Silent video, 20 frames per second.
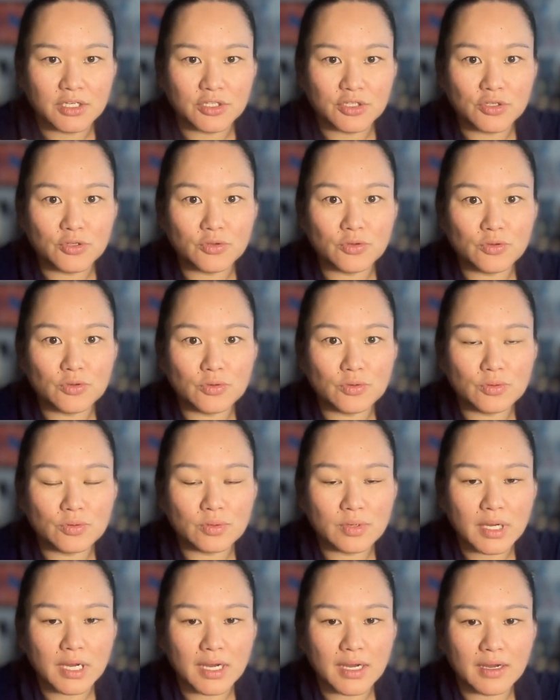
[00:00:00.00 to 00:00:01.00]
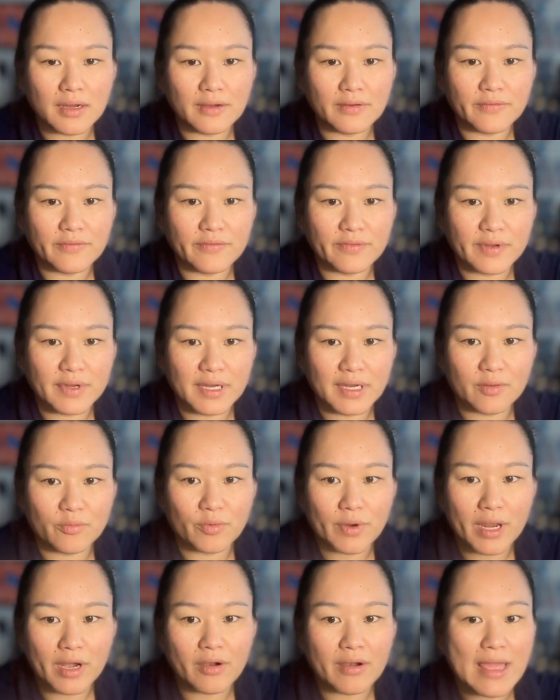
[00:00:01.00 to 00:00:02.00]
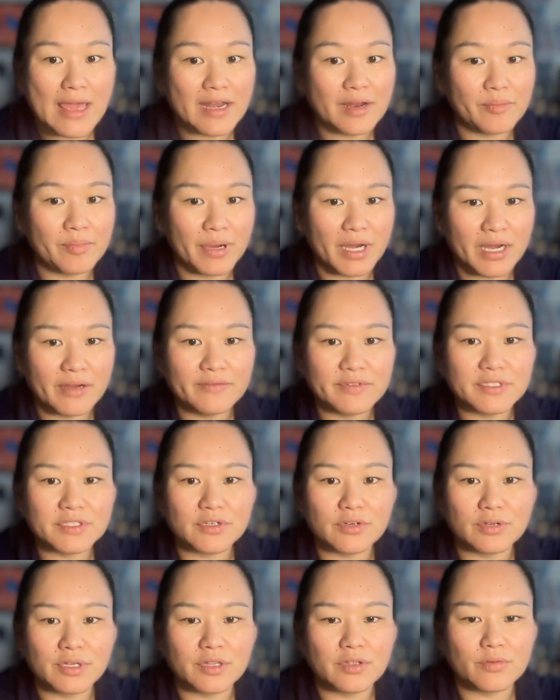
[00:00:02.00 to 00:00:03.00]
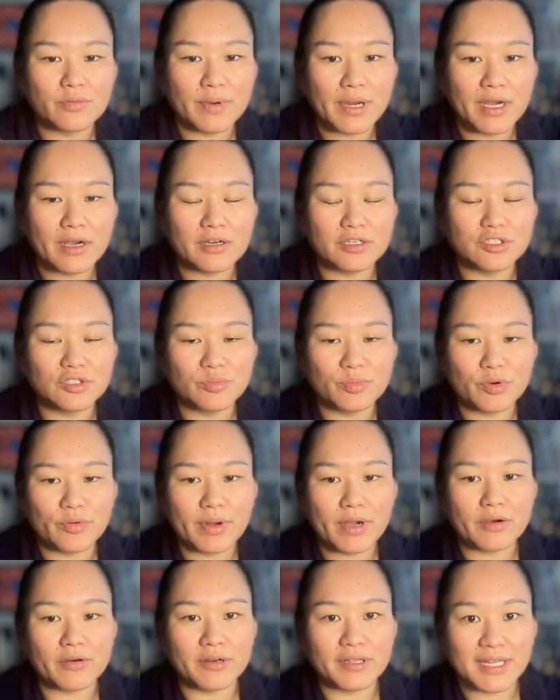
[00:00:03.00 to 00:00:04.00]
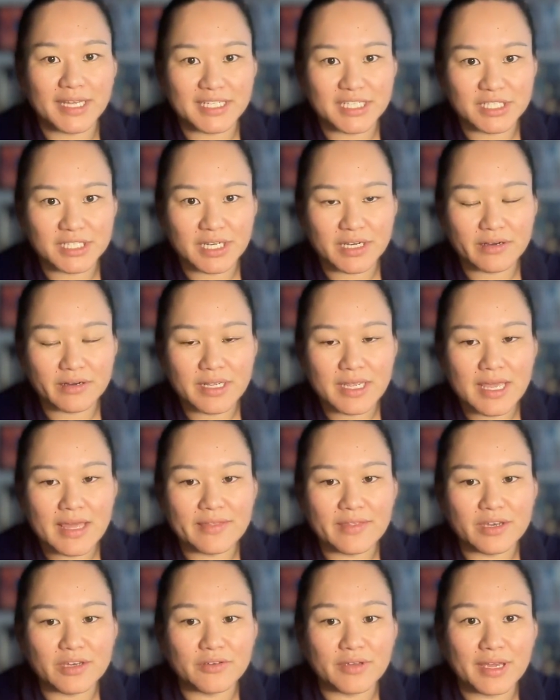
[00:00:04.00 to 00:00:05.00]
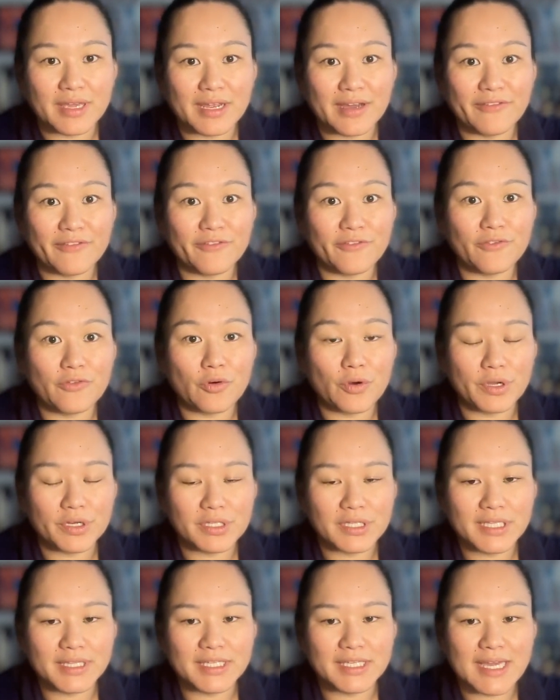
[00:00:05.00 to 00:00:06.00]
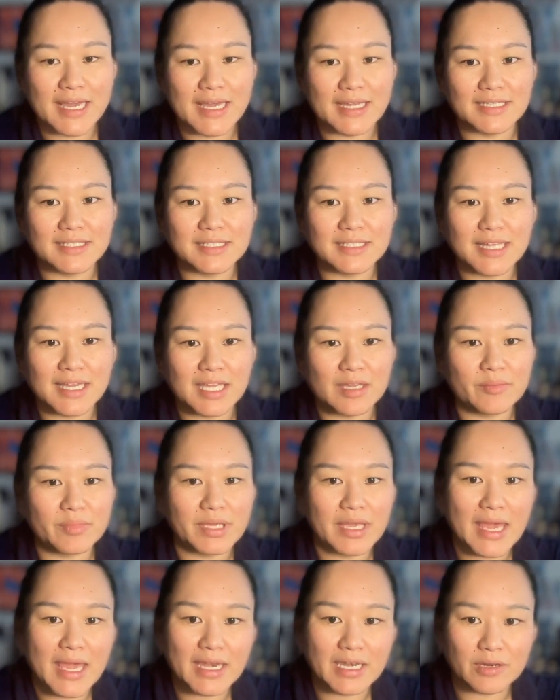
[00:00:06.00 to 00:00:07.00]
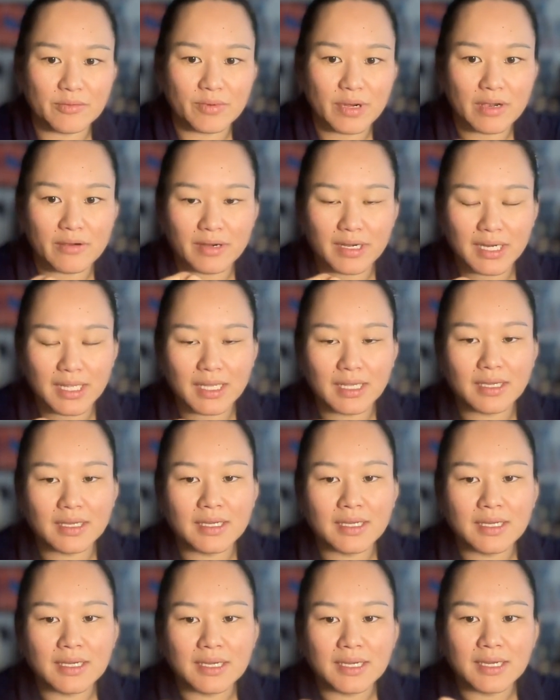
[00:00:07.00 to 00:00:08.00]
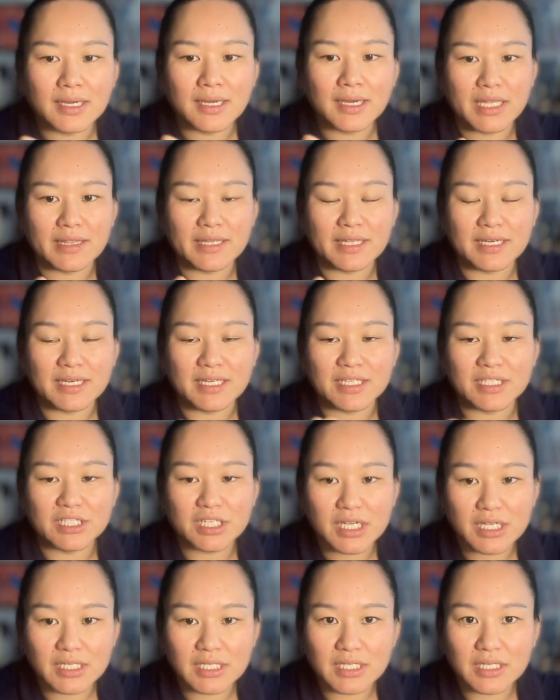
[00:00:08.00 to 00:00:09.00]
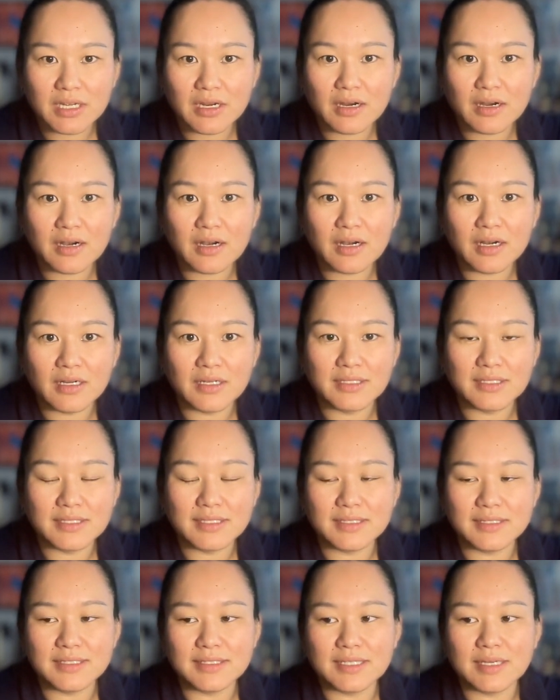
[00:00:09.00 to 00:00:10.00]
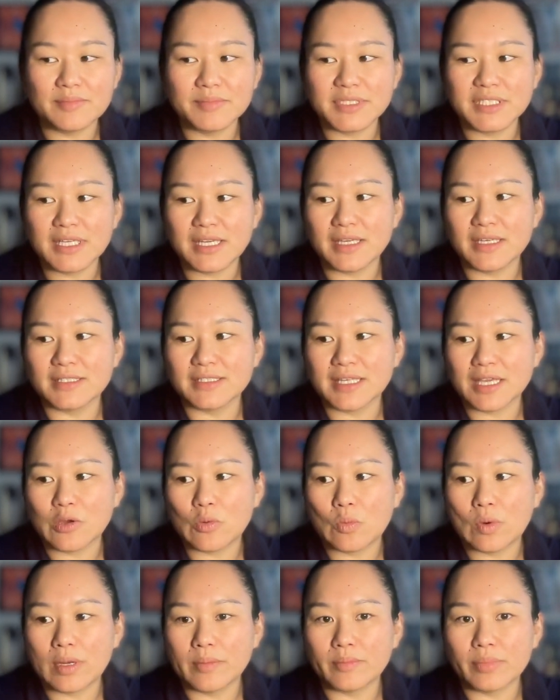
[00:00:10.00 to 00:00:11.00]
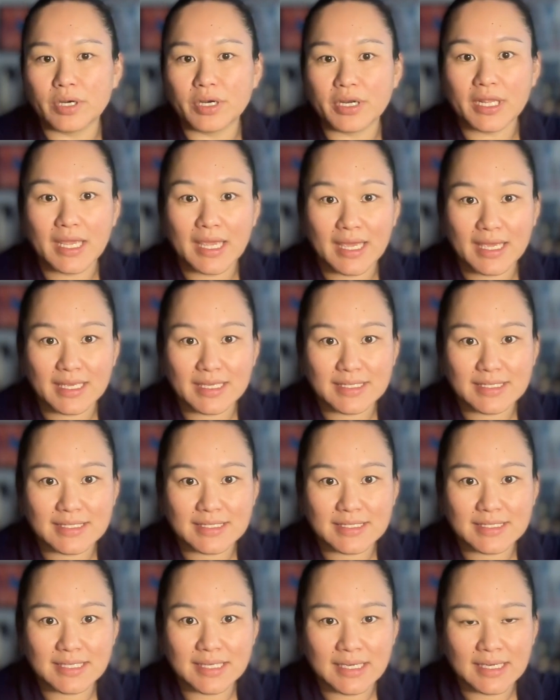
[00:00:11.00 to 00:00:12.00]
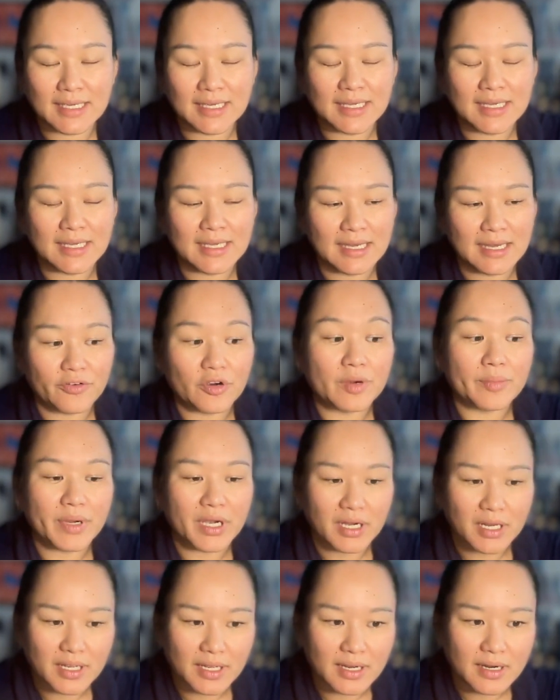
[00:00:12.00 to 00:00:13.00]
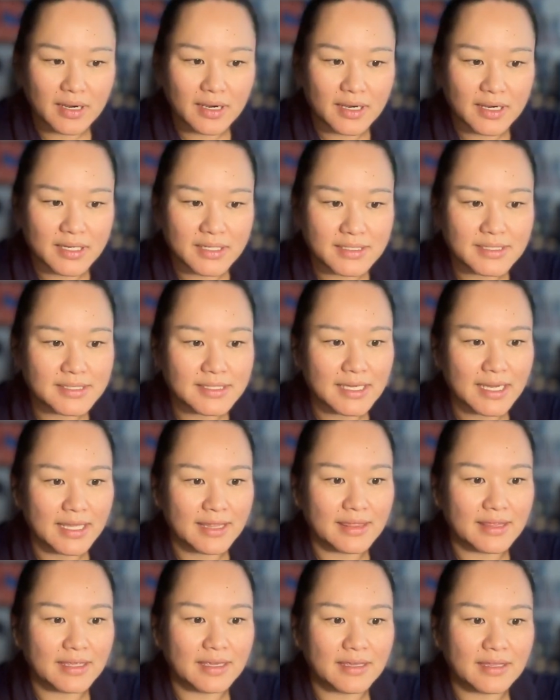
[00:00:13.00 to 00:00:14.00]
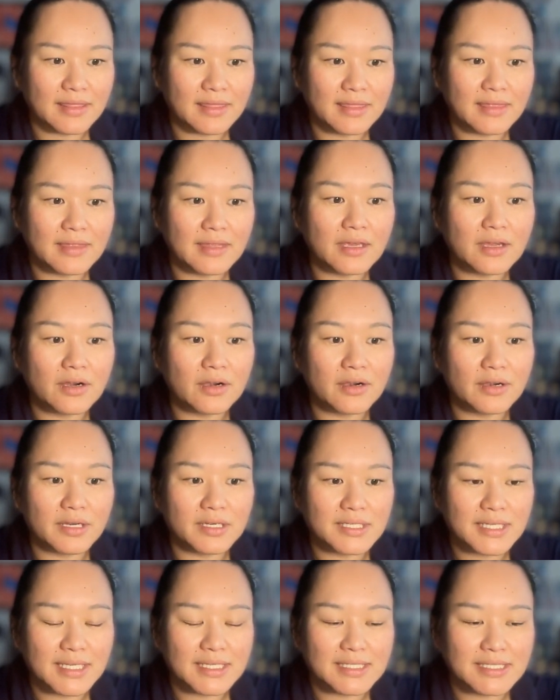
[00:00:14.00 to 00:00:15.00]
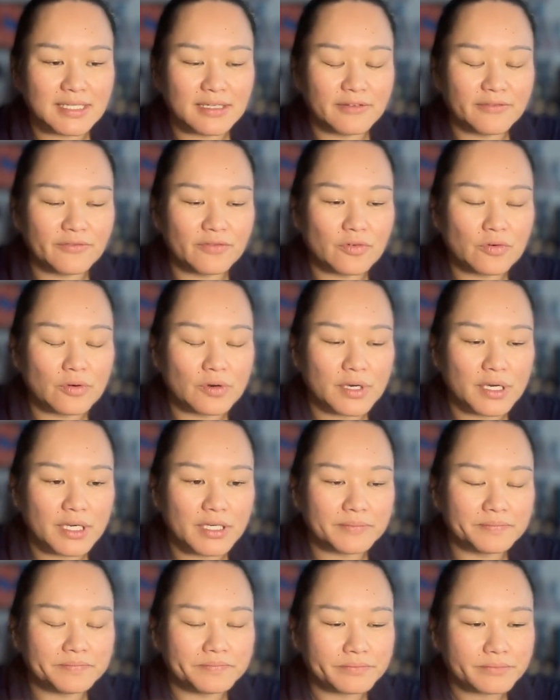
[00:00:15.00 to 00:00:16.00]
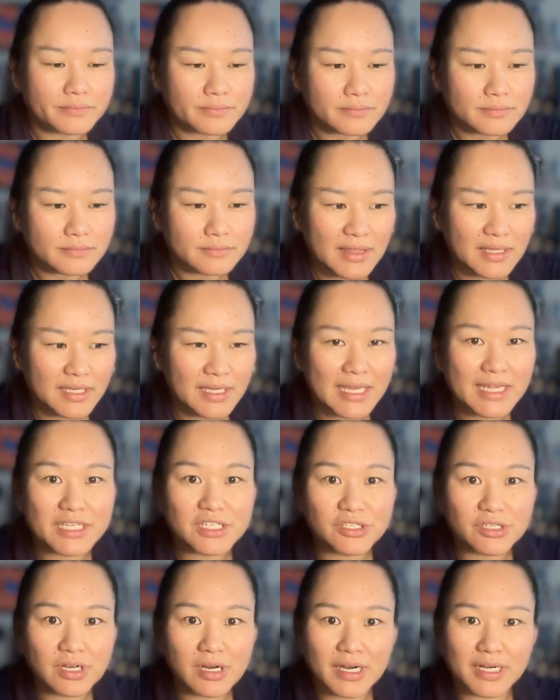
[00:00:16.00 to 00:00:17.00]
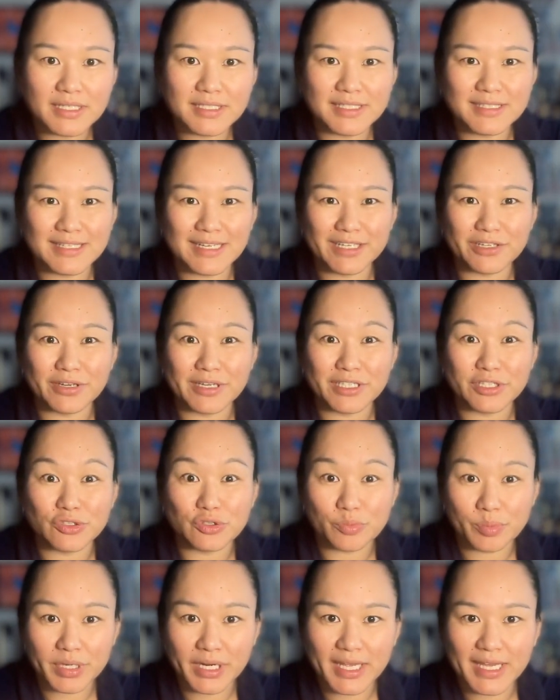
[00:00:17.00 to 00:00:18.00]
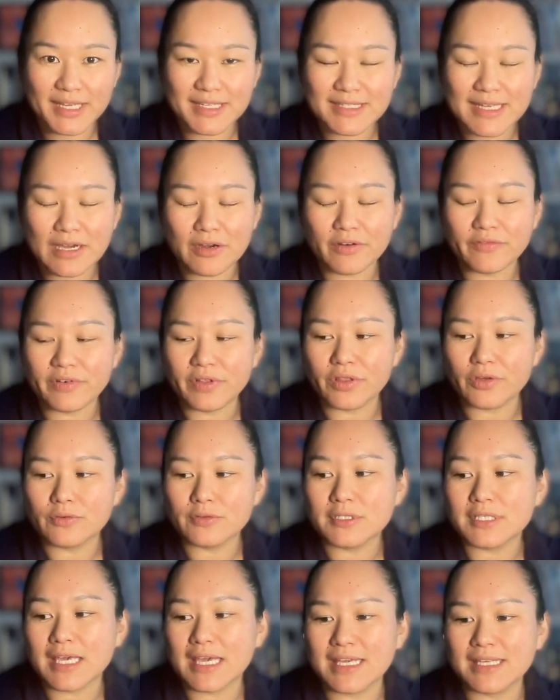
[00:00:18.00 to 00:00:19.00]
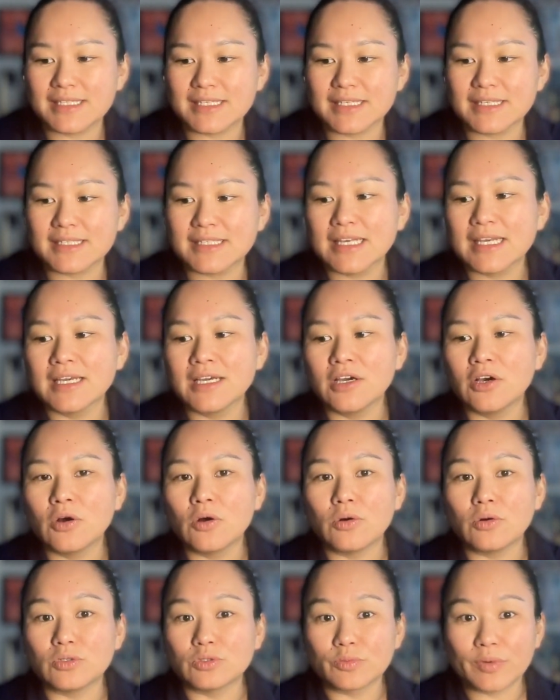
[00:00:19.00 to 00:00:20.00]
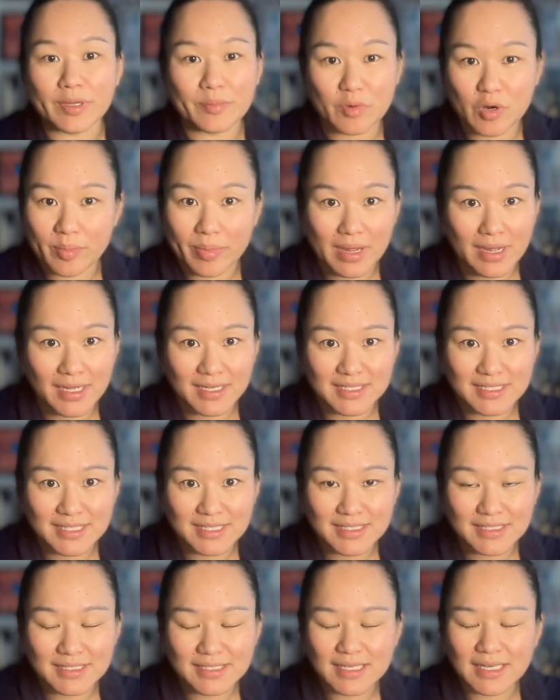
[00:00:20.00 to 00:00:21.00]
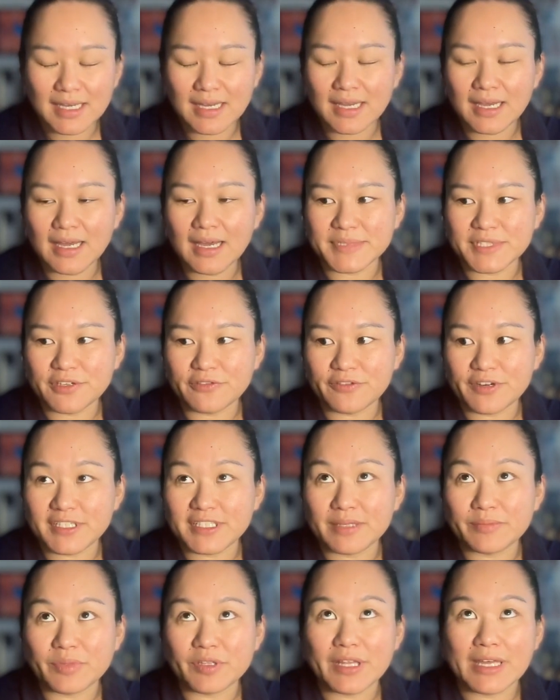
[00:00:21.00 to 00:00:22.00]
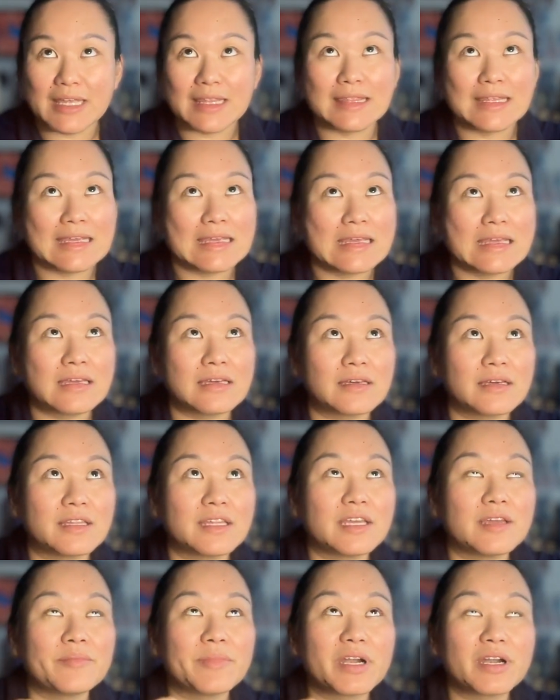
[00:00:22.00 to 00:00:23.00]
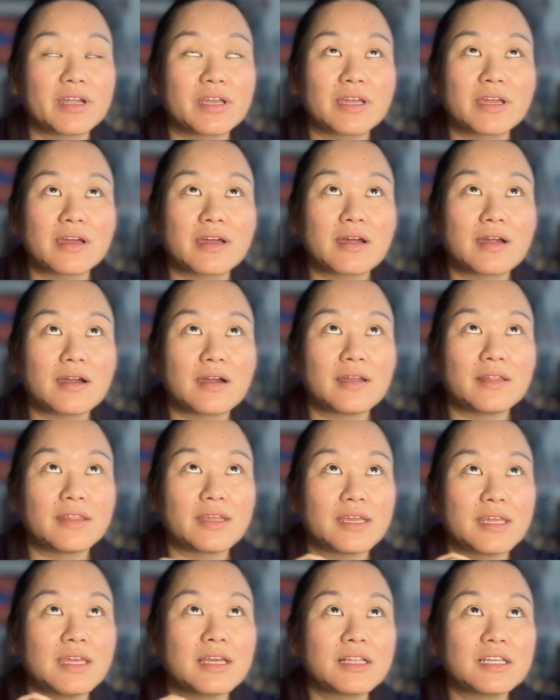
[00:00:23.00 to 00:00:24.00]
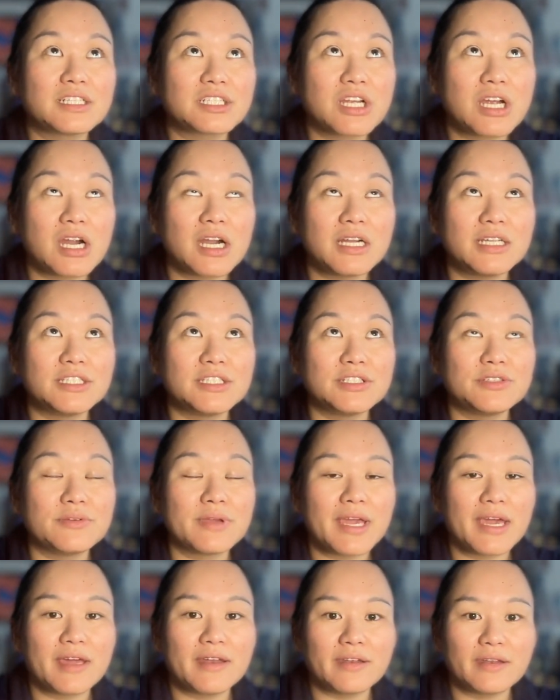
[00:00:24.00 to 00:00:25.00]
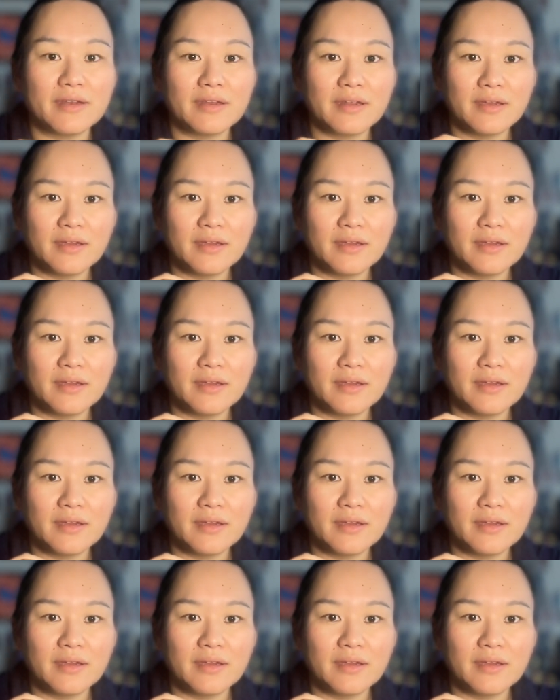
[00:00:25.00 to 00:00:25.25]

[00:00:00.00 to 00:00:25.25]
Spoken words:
2 of rare and above, so either rare, super rare, or legendary, and then you get a foil at the end that could be any rarity. And then enchanted cards, some say it's like one case. For American cards, I think the current idea for the Asian cards is that you get two per case. However, those cases hold way more boxes. So, for example, like the the English cards, you get